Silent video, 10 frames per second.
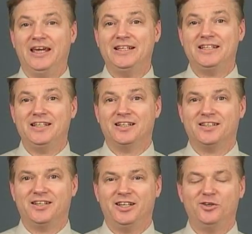
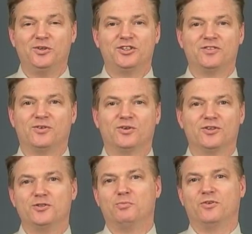AT&T, which of
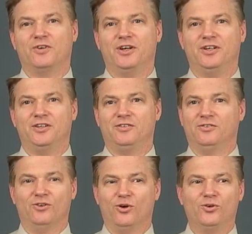course provided
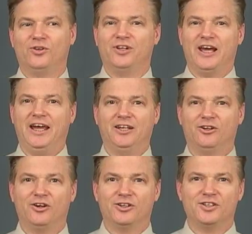local and
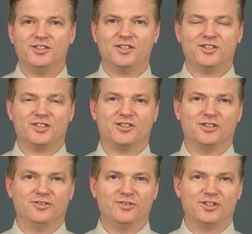long-distance
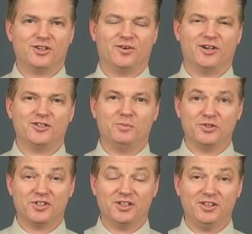service across
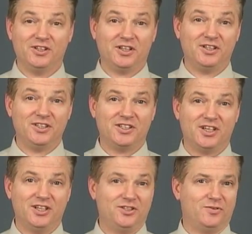most of the United
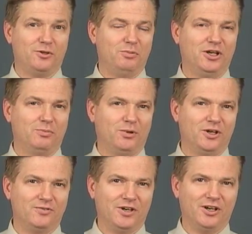States for the better
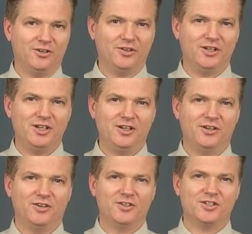part of 100
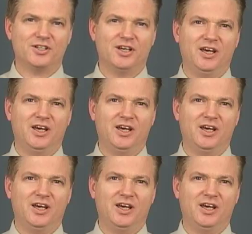years.